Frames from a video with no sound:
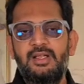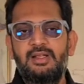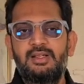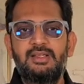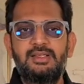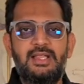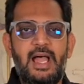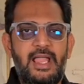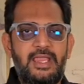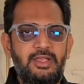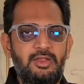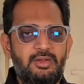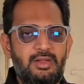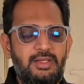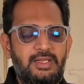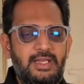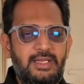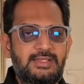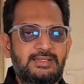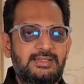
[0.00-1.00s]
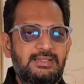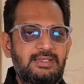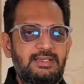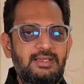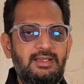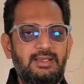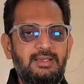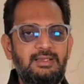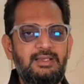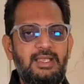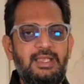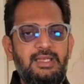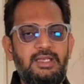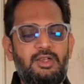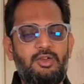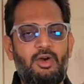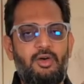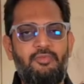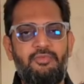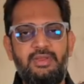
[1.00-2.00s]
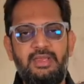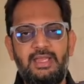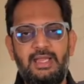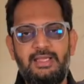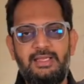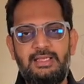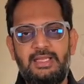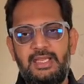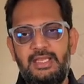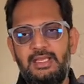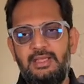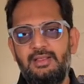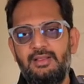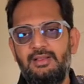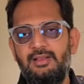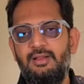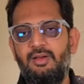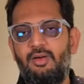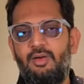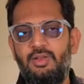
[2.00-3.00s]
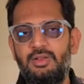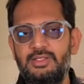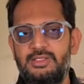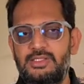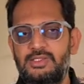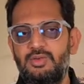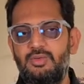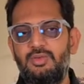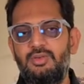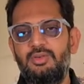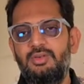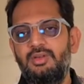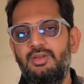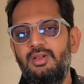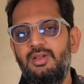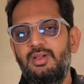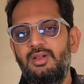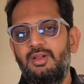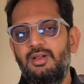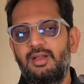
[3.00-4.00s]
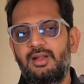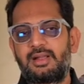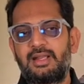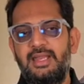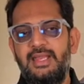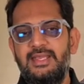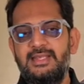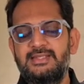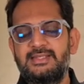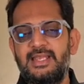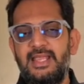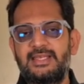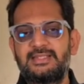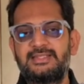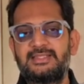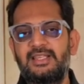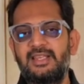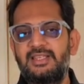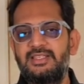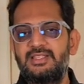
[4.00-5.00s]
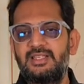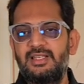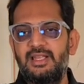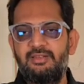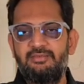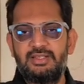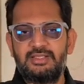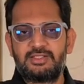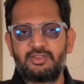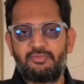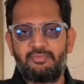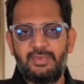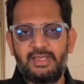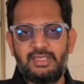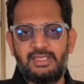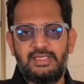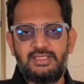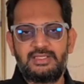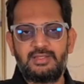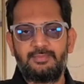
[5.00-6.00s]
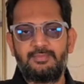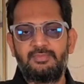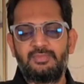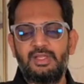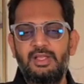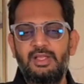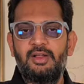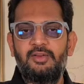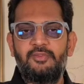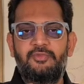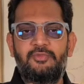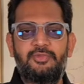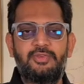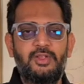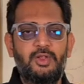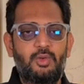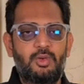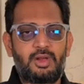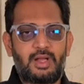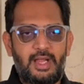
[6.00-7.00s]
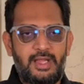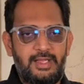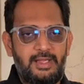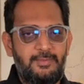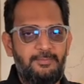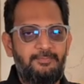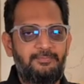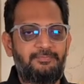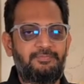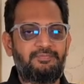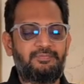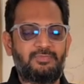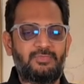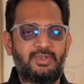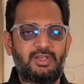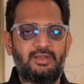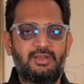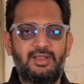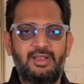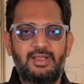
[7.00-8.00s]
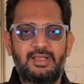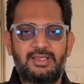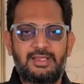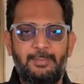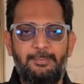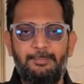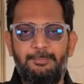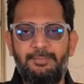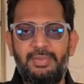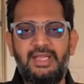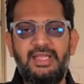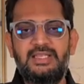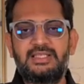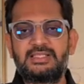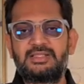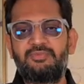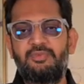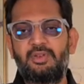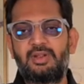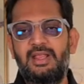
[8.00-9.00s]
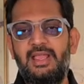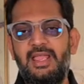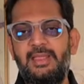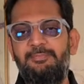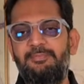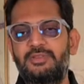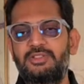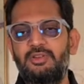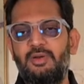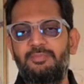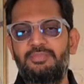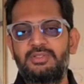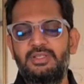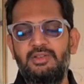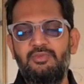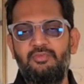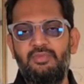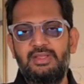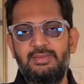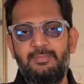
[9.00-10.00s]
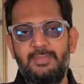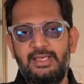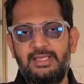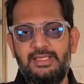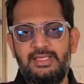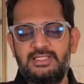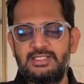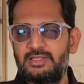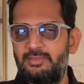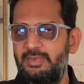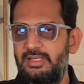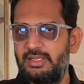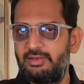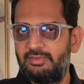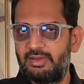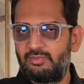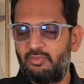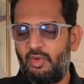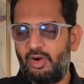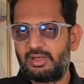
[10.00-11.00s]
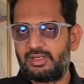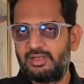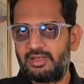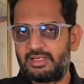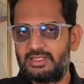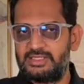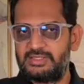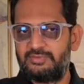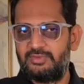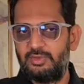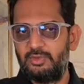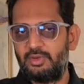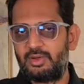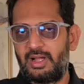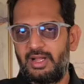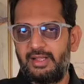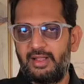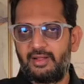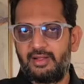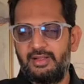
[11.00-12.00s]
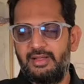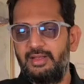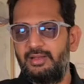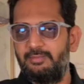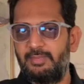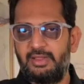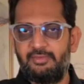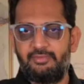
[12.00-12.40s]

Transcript: Diuretics in coffee and tea also raise excretion levels of magnesium. Fluoride competes for absorption with magnesium, and our water is fluoride ridden, my